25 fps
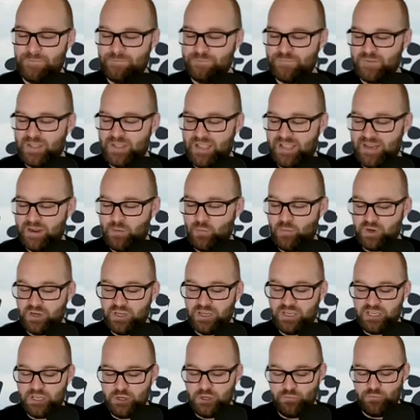And I want to
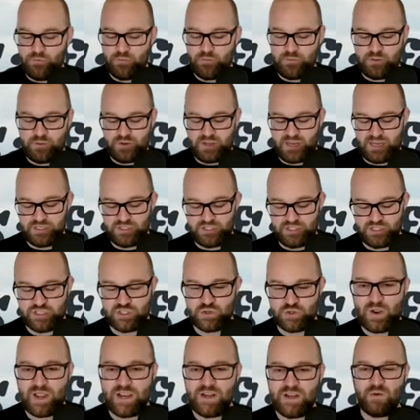hear from you guys just
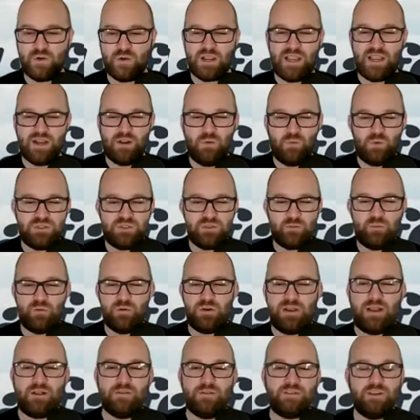so I know kind of what to put
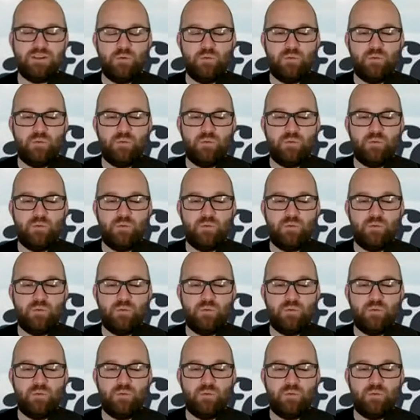out there,